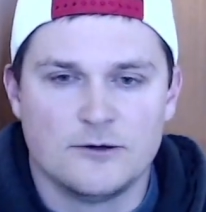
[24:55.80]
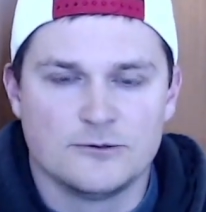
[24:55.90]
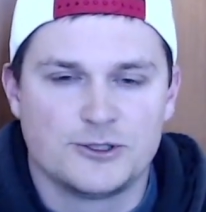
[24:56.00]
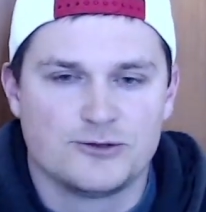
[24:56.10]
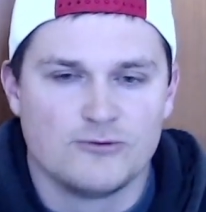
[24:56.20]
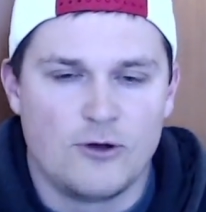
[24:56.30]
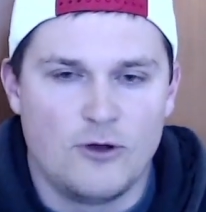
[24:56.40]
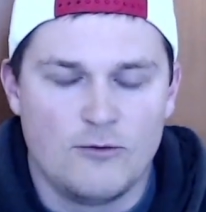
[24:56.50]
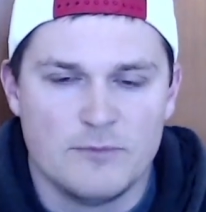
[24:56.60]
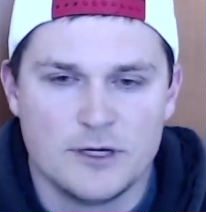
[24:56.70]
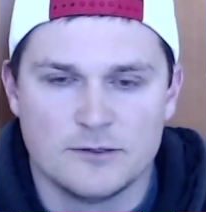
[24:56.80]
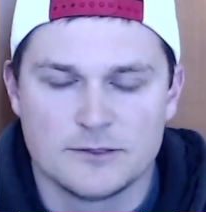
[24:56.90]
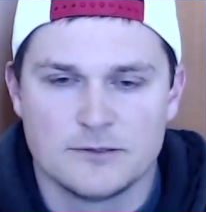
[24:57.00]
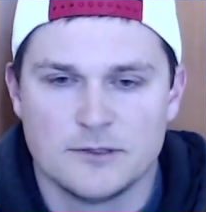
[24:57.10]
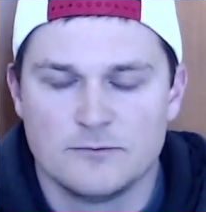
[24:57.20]
troll
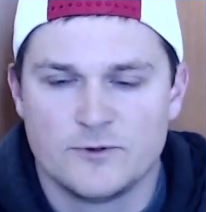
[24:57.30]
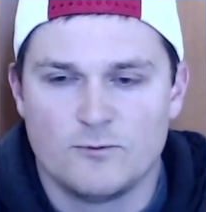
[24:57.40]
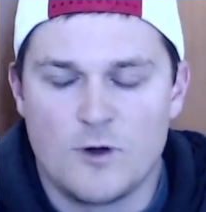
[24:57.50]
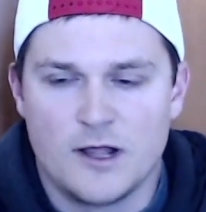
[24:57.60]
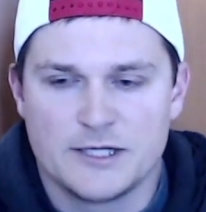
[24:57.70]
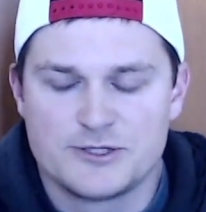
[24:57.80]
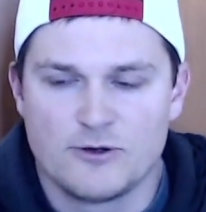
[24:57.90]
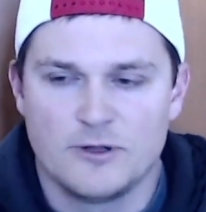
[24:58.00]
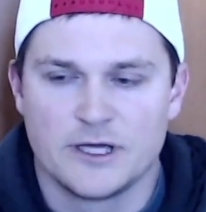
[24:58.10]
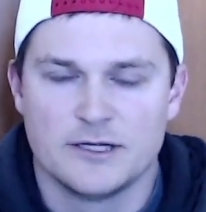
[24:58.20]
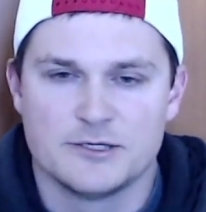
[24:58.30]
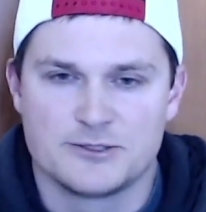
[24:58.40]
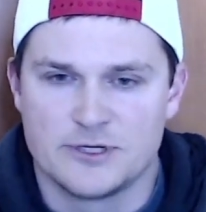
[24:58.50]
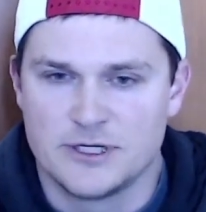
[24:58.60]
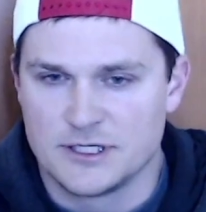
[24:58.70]
minnows. The walleye trolling
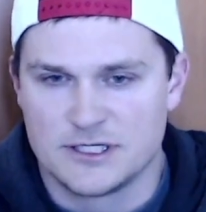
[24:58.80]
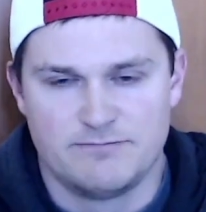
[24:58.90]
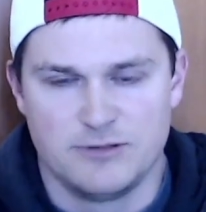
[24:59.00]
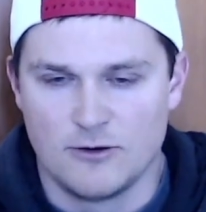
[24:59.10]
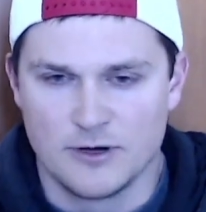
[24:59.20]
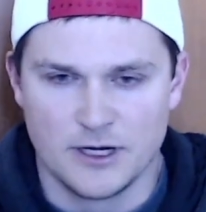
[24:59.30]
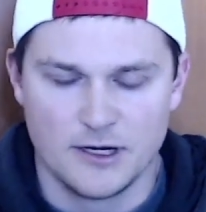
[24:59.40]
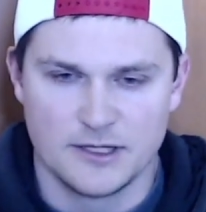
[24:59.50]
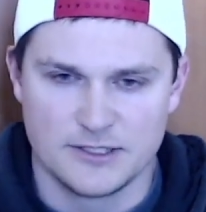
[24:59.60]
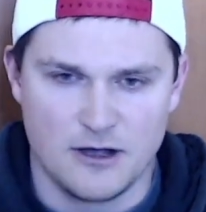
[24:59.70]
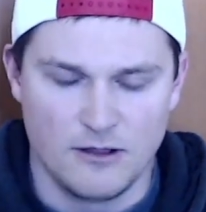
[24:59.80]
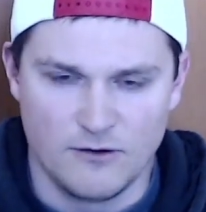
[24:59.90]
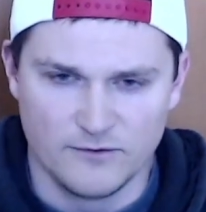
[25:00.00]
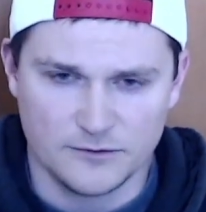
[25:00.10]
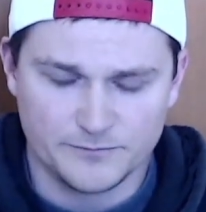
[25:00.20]
industry has exploded and it's all
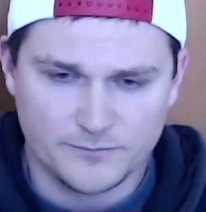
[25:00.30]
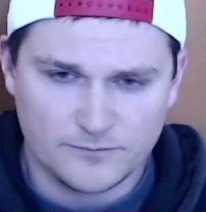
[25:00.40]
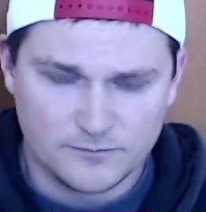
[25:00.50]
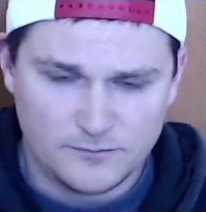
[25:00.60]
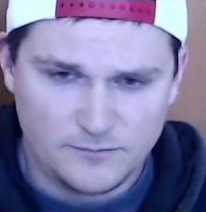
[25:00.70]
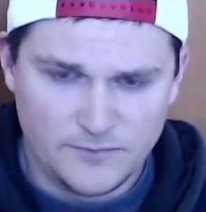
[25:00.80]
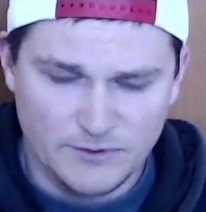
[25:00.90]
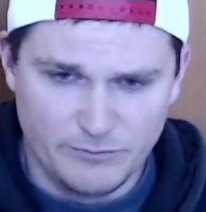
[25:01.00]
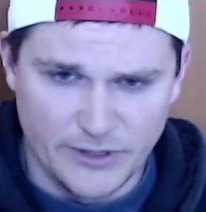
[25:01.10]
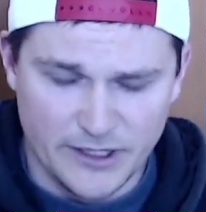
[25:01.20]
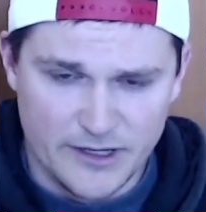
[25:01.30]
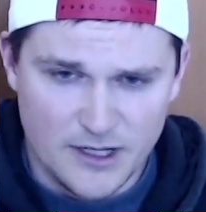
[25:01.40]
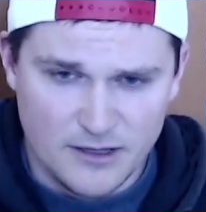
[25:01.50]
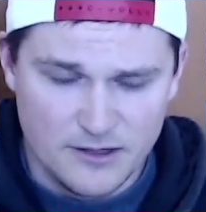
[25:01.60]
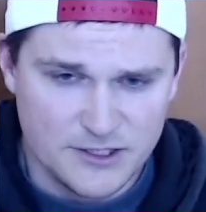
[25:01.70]
over. But
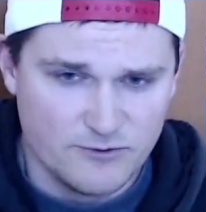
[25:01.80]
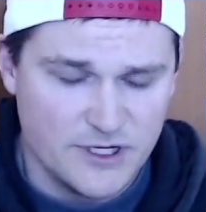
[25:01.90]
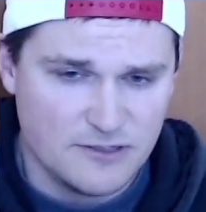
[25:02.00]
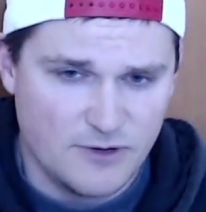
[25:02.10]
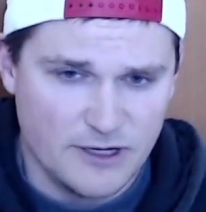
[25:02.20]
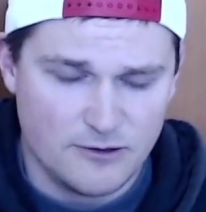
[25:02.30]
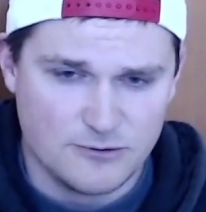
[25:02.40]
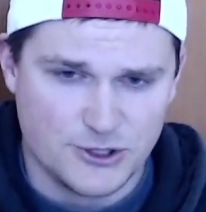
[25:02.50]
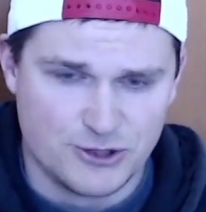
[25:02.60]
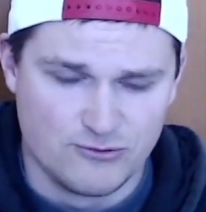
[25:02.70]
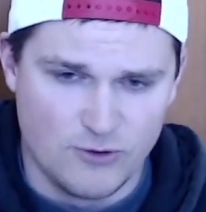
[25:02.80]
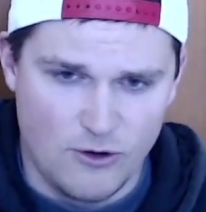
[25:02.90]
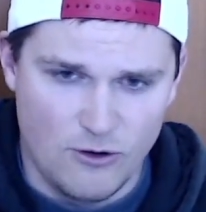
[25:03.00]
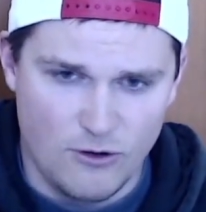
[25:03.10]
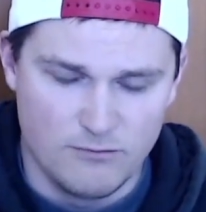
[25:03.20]
there's a reason why you don't
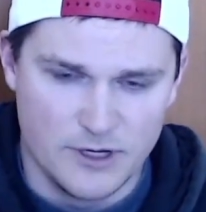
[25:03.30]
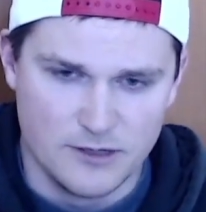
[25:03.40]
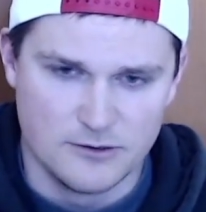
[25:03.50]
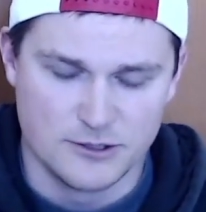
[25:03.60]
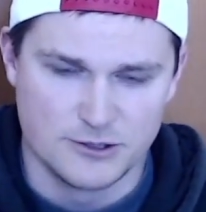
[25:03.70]
troll minnows or